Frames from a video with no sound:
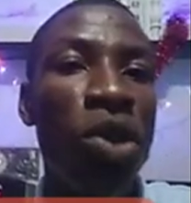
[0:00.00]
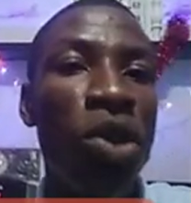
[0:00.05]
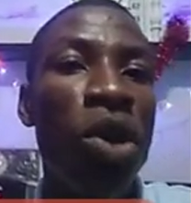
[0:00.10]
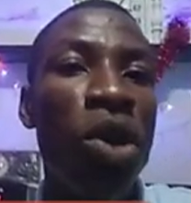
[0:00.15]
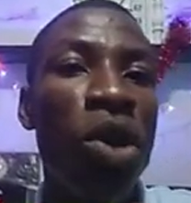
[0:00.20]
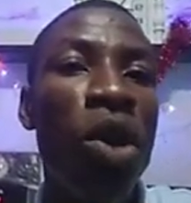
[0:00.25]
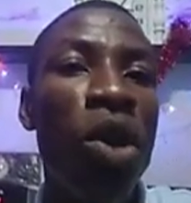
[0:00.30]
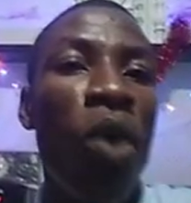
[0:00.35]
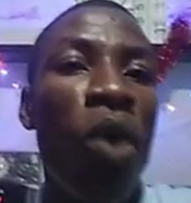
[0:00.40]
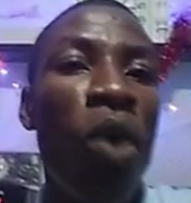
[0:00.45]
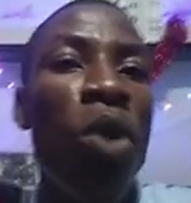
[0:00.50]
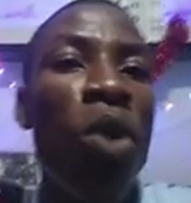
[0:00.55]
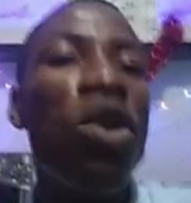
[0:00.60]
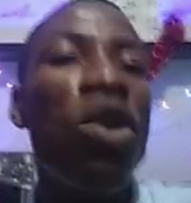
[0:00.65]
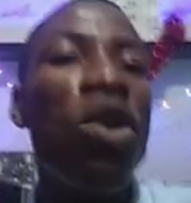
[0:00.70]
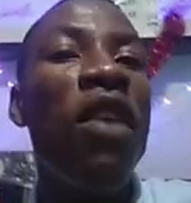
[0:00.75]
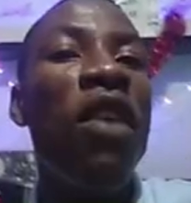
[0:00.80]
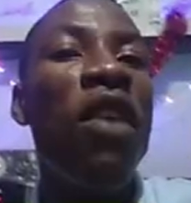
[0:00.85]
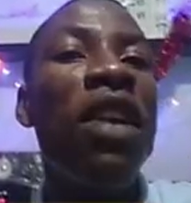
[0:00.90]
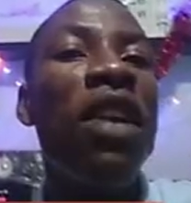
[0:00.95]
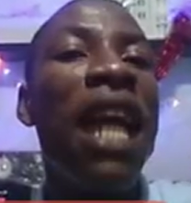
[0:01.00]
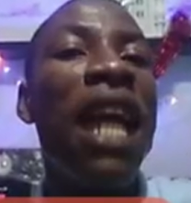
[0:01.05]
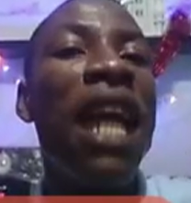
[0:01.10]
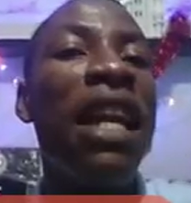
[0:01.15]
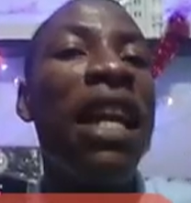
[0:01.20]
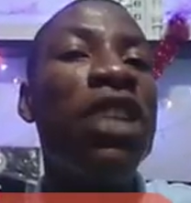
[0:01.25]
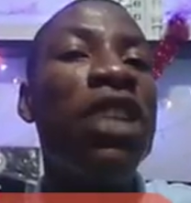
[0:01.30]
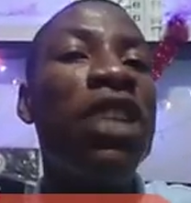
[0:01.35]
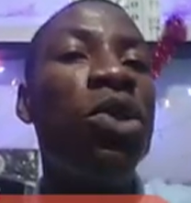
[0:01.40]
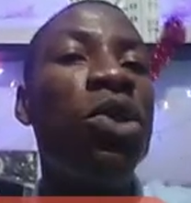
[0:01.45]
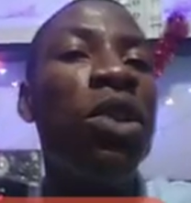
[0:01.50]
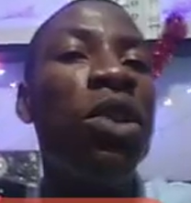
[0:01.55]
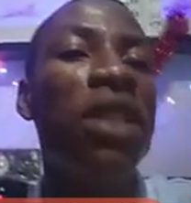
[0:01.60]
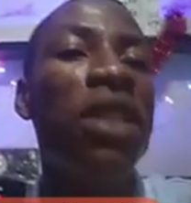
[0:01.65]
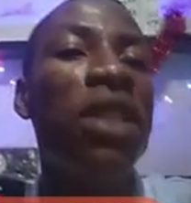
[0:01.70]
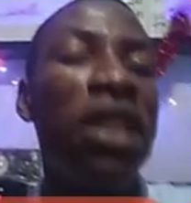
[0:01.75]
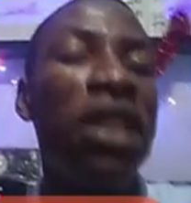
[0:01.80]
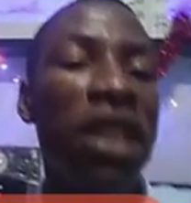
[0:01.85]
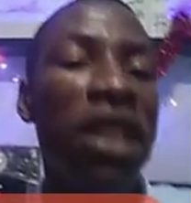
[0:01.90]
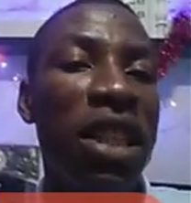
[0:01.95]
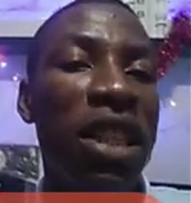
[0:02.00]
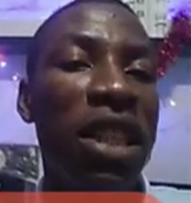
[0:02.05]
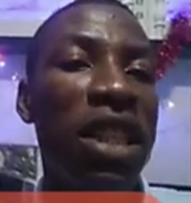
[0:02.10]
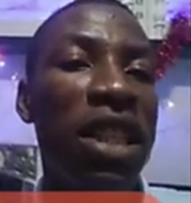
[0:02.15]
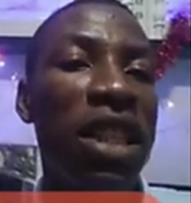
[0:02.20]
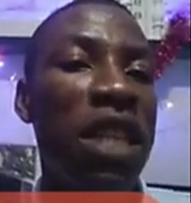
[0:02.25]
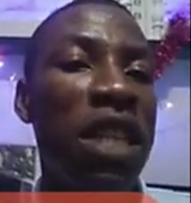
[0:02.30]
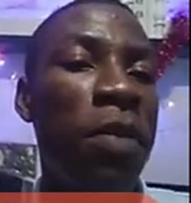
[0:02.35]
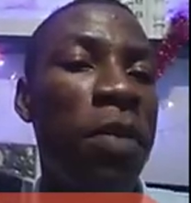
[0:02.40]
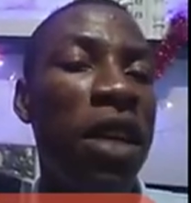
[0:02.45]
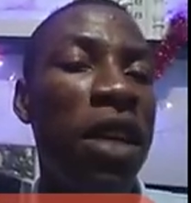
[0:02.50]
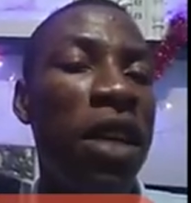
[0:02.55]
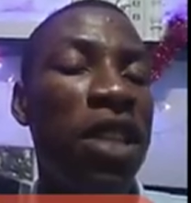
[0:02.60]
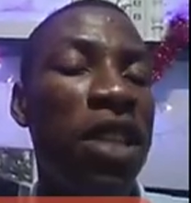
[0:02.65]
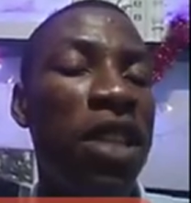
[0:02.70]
We also have another electrode in this place.